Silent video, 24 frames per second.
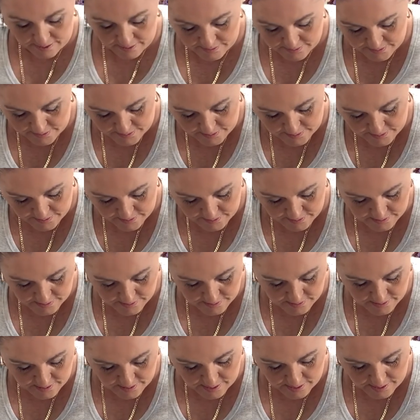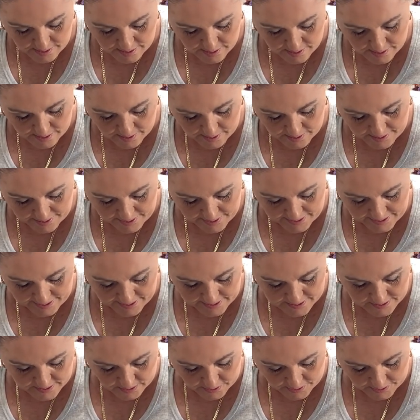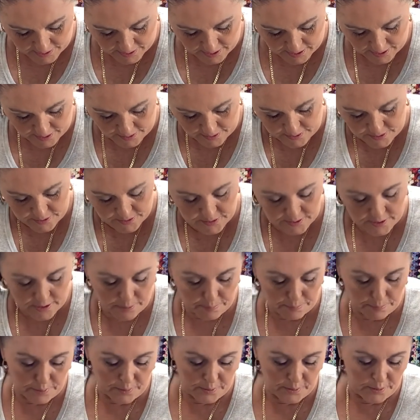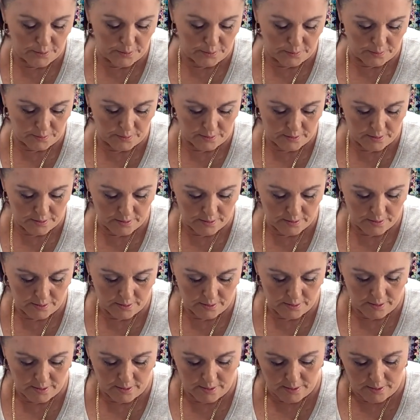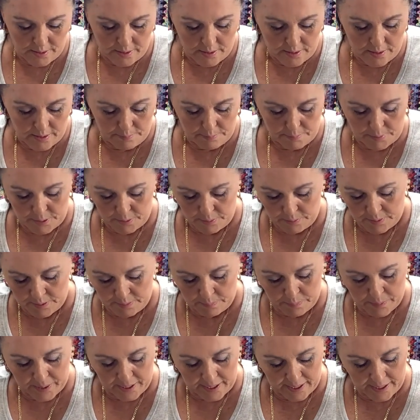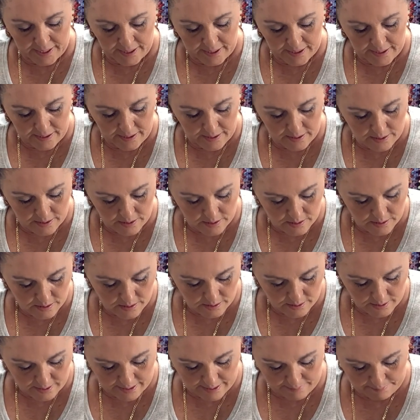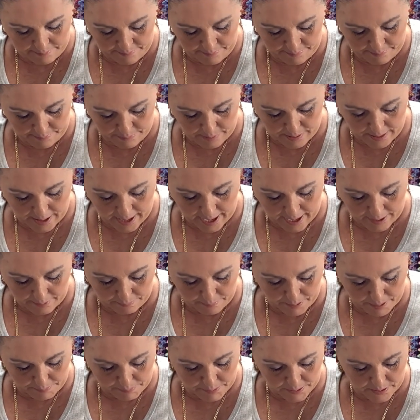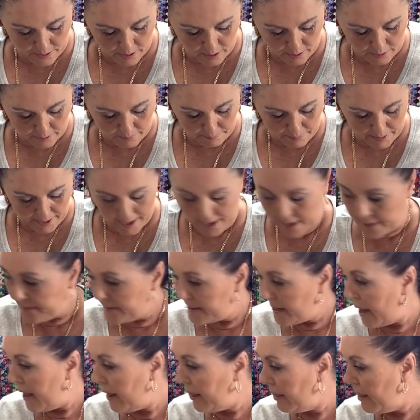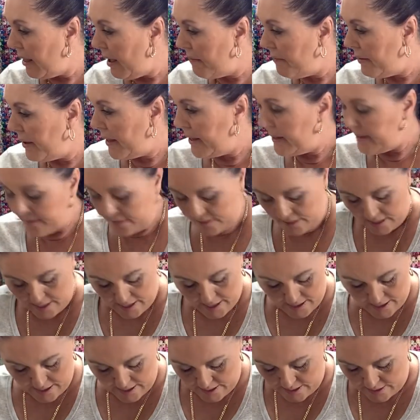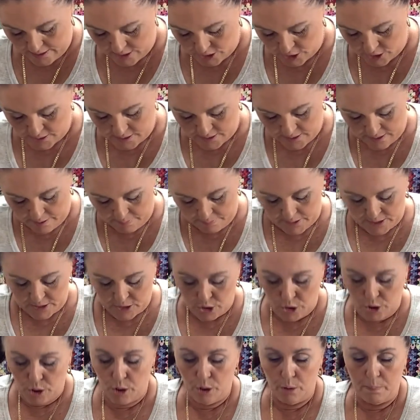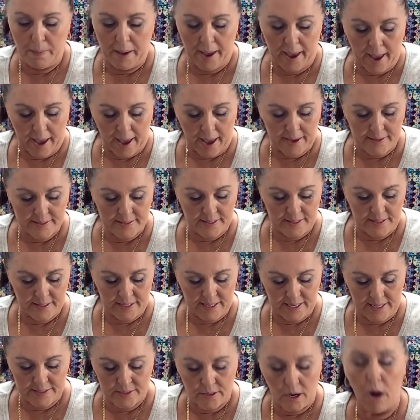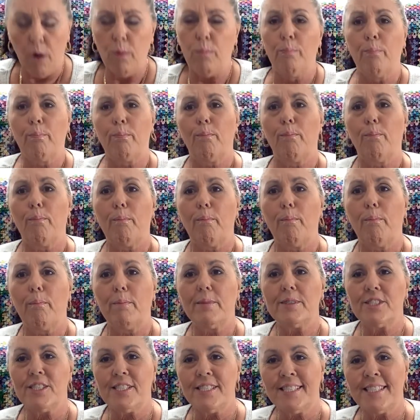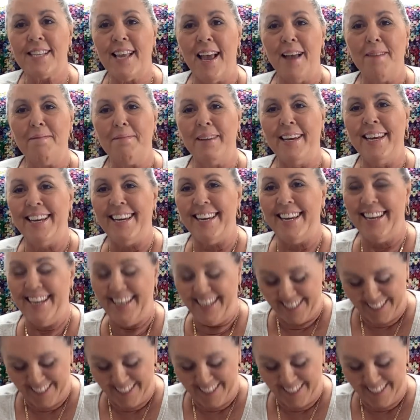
else? I think that's all the colors. So blue, blue and pink and black puppy dog pads. I love it. She sent me two bags and these, oh, she sent me